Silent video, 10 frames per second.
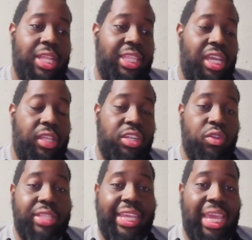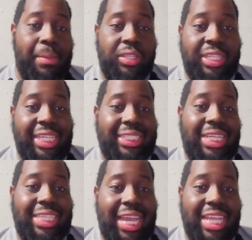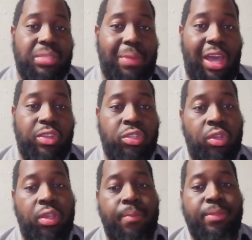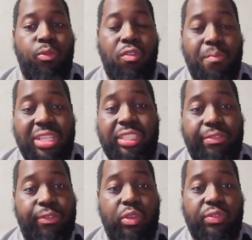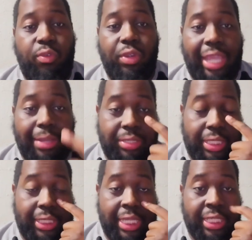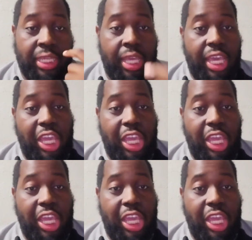the other news that came out today is that Tyus Bowser will miss the first 4 games of the season.